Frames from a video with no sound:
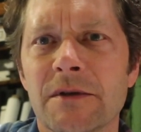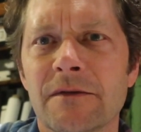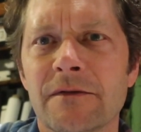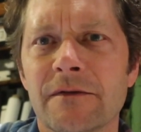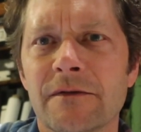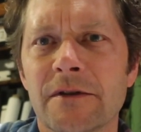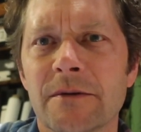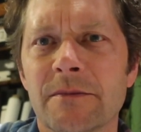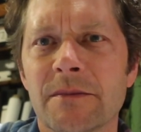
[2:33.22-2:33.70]

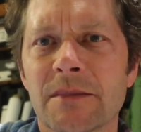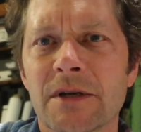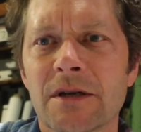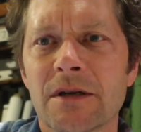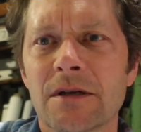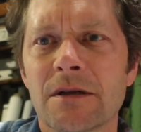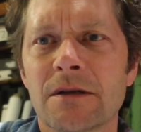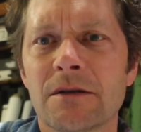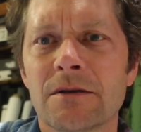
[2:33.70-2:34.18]
flip
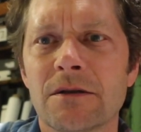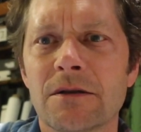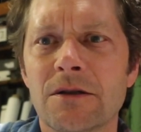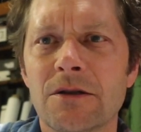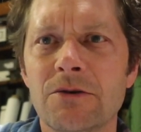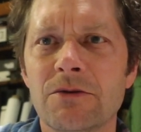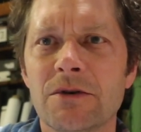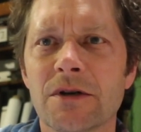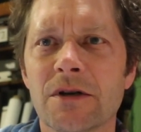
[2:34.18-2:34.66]
my
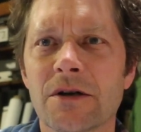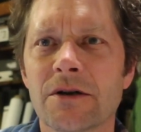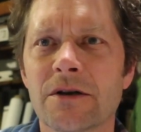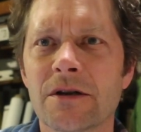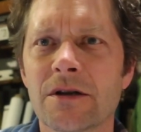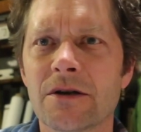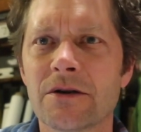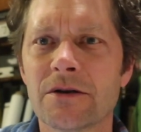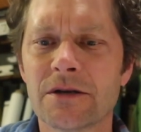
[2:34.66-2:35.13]
cue
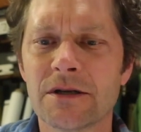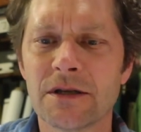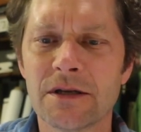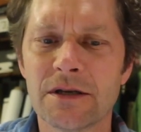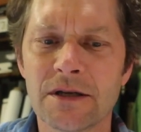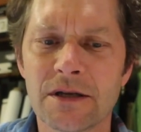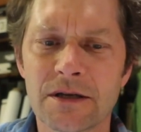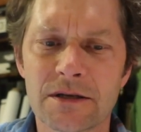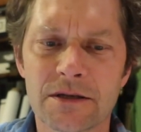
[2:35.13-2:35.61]
card here to
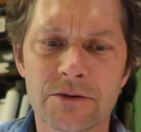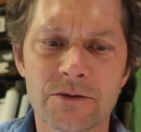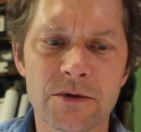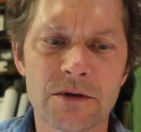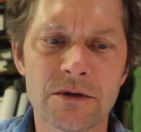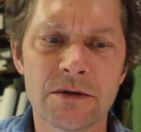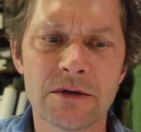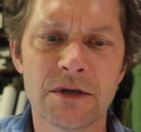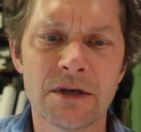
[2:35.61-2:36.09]
the next
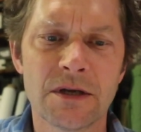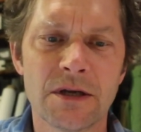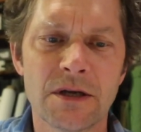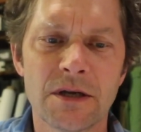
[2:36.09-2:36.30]
one.